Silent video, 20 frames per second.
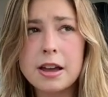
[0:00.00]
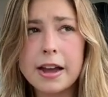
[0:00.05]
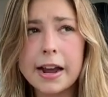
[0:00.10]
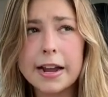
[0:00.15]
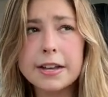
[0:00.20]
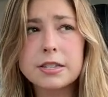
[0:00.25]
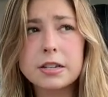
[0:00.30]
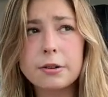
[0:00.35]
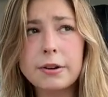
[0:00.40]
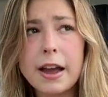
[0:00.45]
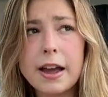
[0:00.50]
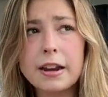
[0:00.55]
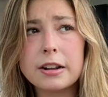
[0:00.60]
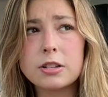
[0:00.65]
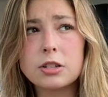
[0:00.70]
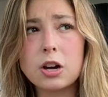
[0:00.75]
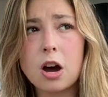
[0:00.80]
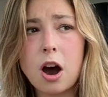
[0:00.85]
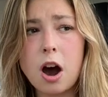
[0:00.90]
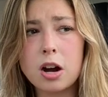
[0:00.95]
It's okay to
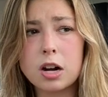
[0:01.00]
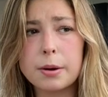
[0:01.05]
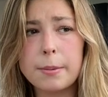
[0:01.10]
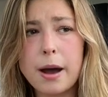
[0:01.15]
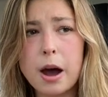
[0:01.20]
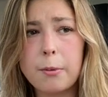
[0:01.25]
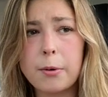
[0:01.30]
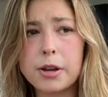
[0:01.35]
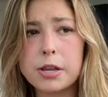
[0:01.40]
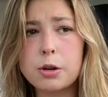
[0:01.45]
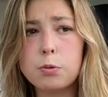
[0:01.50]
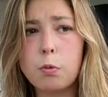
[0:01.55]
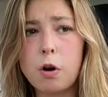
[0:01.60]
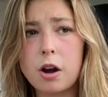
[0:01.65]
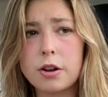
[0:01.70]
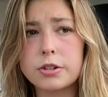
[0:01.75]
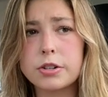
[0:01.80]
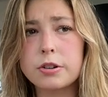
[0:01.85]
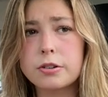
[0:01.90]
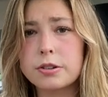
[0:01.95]
talk about what you
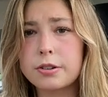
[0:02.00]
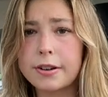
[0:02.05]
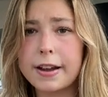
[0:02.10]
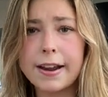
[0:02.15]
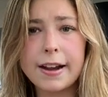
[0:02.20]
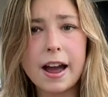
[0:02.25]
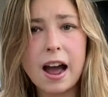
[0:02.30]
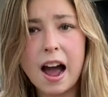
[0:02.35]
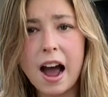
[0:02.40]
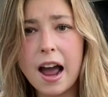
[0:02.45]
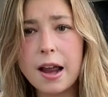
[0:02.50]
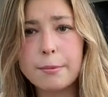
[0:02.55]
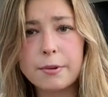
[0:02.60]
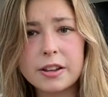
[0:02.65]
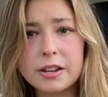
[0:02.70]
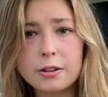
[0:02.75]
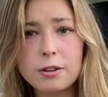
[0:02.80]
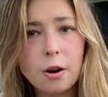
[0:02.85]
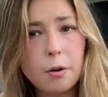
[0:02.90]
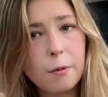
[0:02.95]
want to. It's okay to hide what
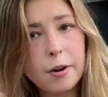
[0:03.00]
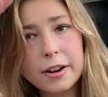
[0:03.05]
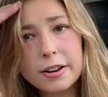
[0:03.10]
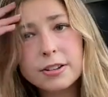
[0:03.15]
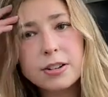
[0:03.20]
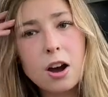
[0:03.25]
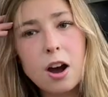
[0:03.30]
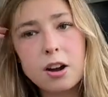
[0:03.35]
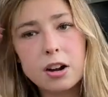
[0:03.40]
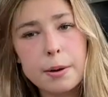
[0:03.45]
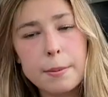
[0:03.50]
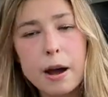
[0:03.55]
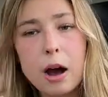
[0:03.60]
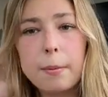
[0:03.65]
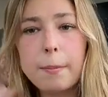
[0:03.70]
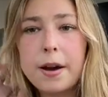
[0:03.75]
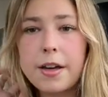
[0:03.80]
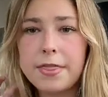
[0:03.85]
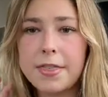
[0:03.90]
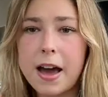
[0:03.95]
you don't want to talk
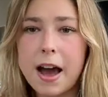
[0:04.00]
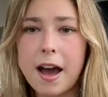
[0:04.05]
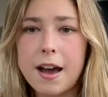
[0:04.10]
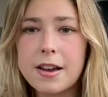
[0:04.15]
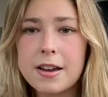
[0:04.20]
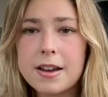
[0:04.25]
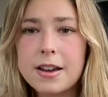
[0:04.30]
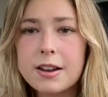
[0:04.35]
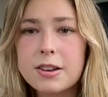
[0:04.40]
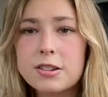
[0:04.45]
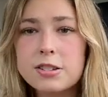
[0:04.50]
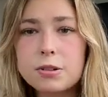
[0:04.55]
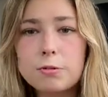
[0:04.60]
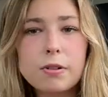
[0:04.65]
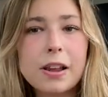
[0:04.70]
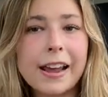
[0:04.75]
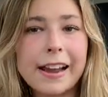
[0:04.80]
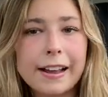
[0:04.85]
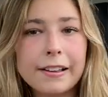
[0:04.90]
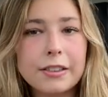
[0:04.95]
about, but that you
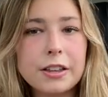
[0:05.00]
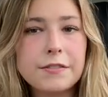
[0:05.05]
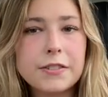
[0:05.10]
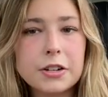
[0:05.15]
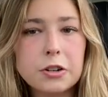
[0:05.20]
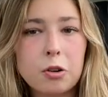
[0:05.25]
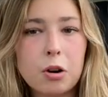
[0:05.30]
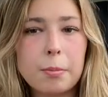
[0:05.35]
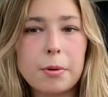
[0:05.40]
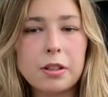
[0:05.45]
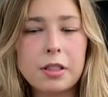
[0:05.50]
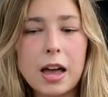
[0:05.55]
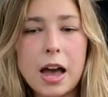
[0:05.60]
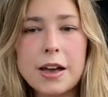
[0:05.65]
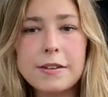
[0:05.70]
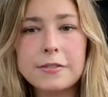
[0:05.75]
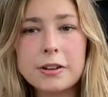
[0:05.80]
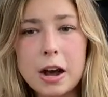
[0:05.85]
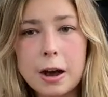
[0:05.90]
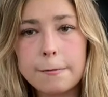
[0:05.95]
can live a normal
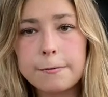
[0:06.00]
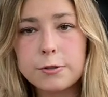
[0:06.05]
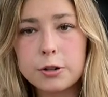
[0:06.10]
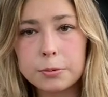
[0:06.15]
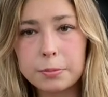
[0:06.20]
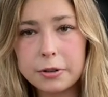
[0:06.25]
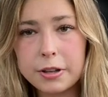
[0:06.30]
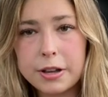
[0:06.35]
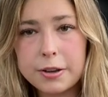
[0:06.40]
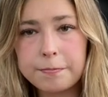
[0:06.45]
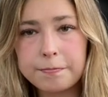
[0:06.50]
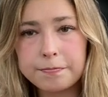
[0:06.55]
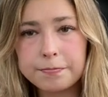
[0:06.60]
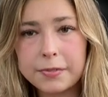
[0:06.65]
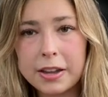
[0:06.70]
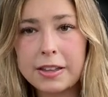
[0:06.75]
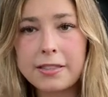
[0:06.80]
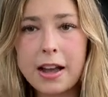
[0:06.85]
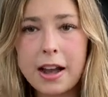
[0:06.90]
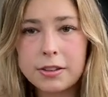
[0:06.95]
life comfortably.
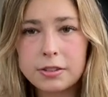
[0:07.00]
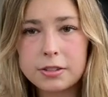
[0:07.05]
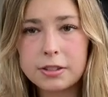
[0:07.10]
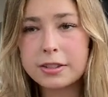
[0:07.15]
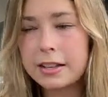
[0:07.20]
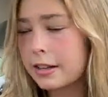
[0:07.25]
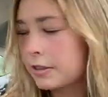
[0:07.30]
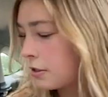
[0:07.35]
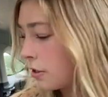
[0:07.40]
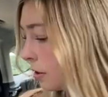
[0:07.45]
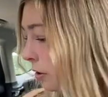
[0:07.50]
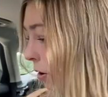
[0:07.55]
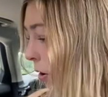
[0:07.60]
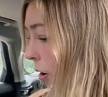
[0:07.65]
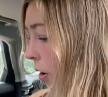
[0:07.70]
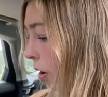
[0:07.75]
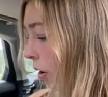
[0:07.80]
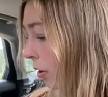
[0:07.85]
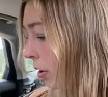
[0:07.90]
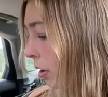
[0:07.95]
And that's that's the
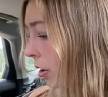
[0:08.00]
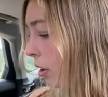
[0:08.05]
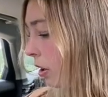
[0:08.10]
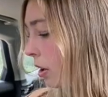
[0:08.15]
goal.